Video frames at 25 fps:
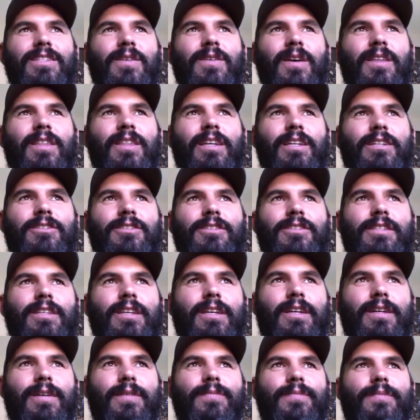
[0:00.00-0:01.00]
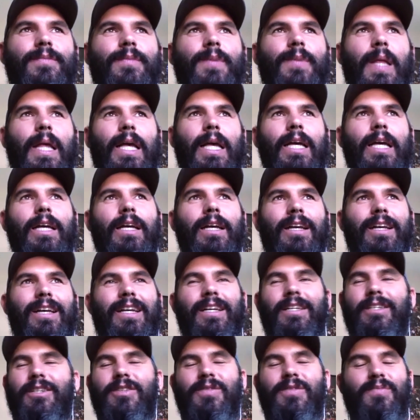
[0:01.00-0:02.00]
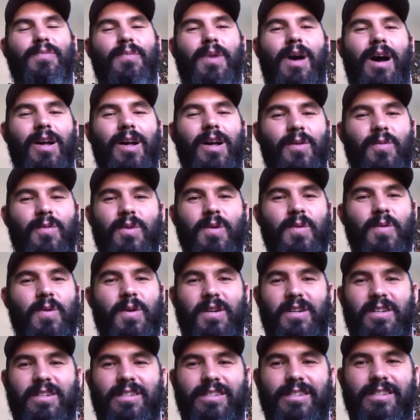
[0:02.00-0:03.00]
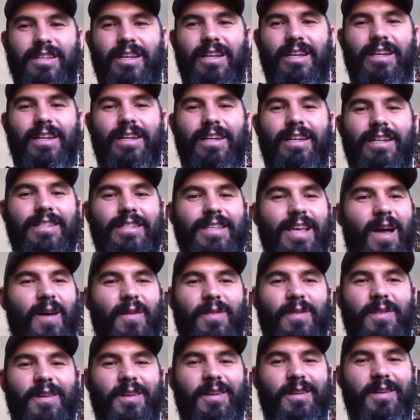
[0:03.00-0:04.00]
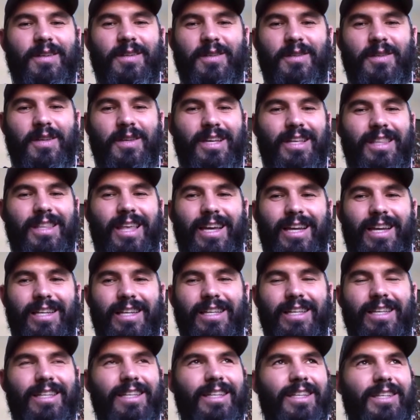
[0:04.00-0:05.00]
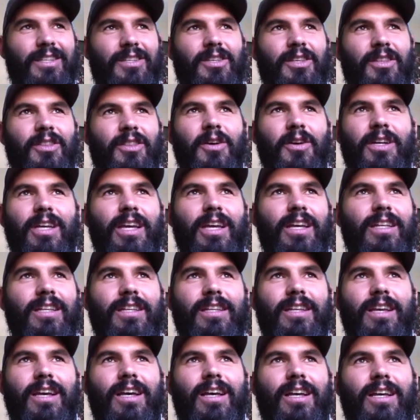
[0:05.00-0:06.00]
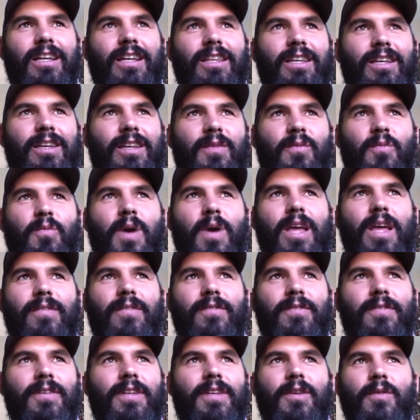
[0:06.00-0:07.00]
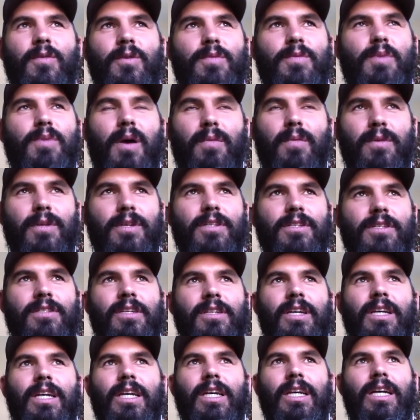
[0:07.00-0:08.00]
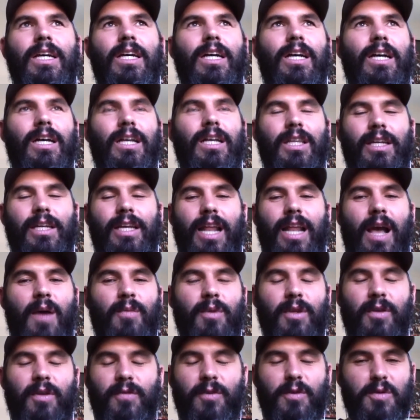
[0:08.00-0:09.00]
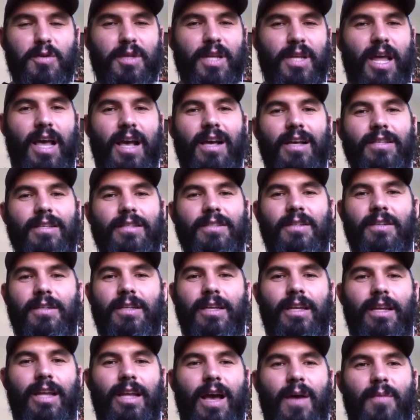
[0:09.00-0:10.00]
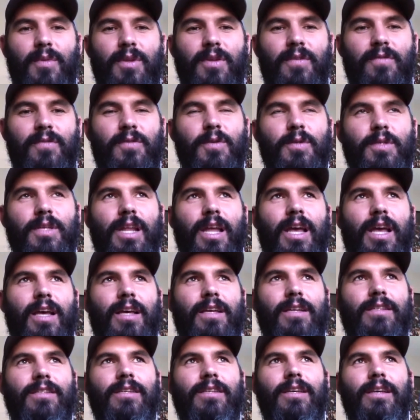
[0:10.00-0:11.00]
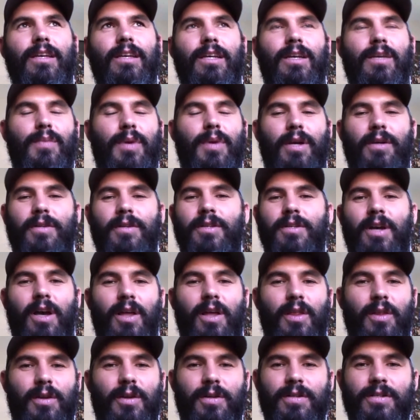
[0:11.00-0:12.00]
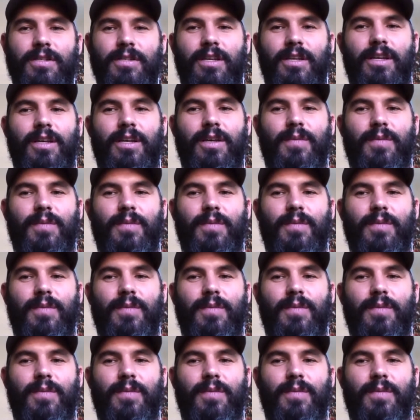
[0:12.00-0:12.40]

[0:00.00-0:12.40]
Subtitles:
so. I think it's just model what works. It's out there. Good. Like look at when video was published. Look at how many views it has. Look at how many views it has compared to others.